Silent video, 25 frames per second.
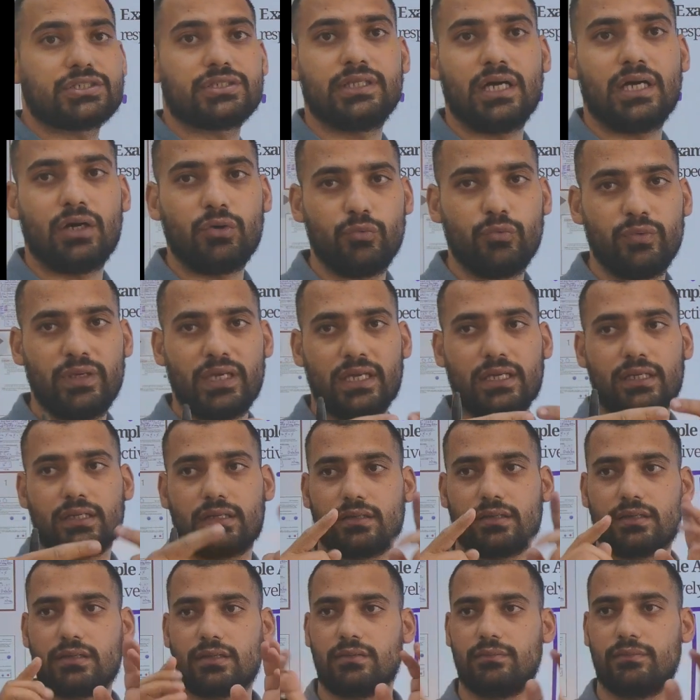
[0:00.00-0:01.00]
Now we are
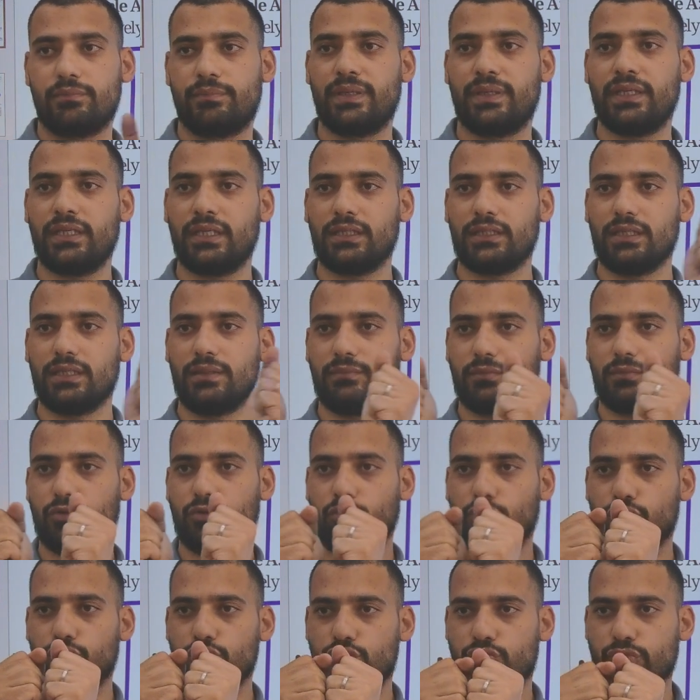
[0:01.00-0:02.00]
bringing them
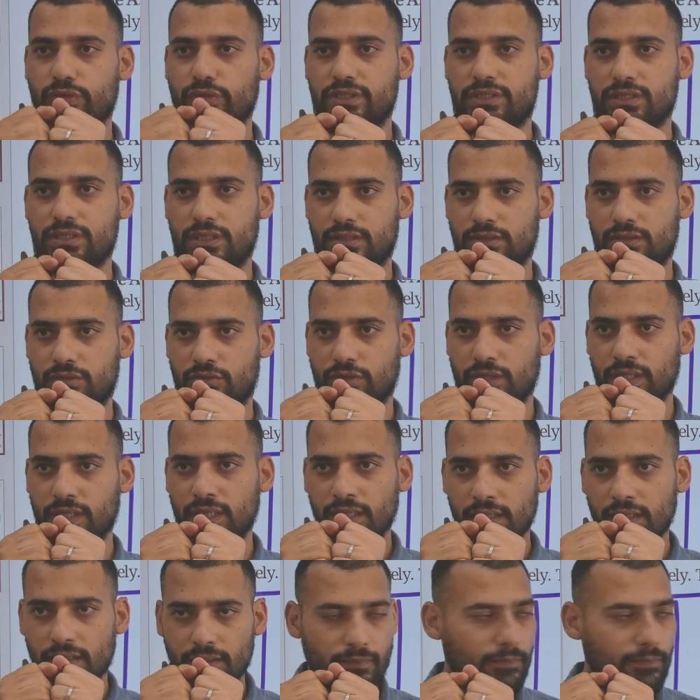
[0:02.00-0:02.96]
close to each other. Okay?